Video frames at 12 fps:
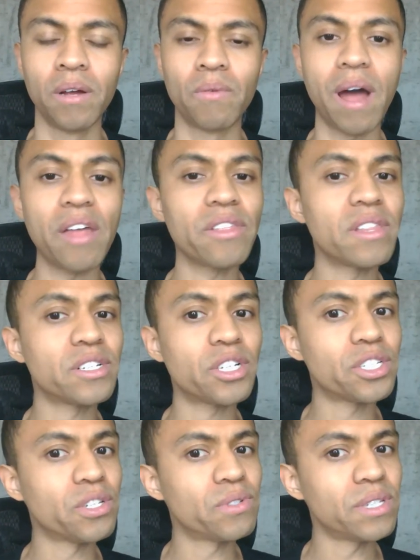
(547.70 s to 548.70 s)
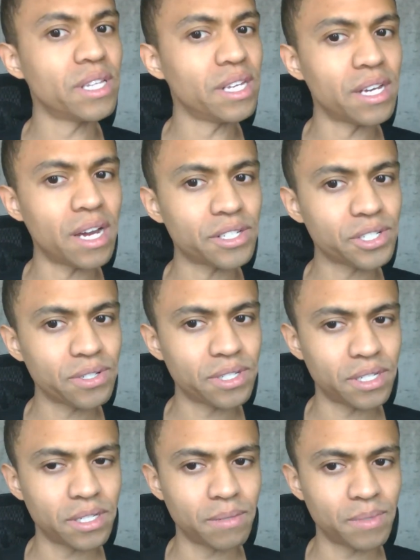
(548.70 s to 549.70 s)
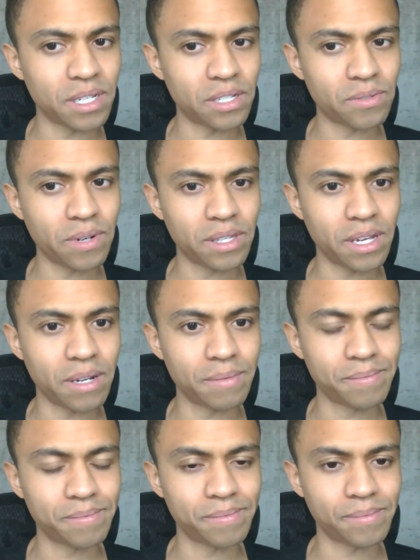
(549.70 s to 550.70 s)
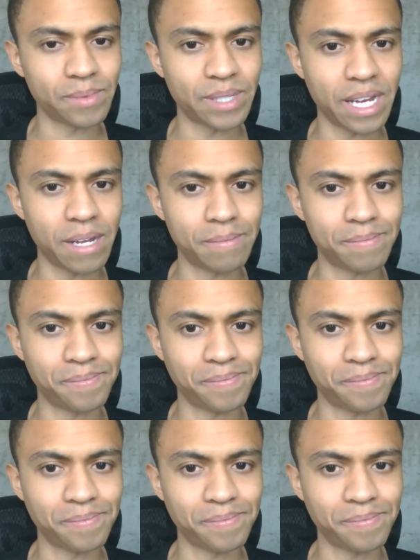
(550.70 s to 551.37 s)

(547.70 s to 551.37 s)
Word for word: Rather than just using the eOscar system, says right there. Okay.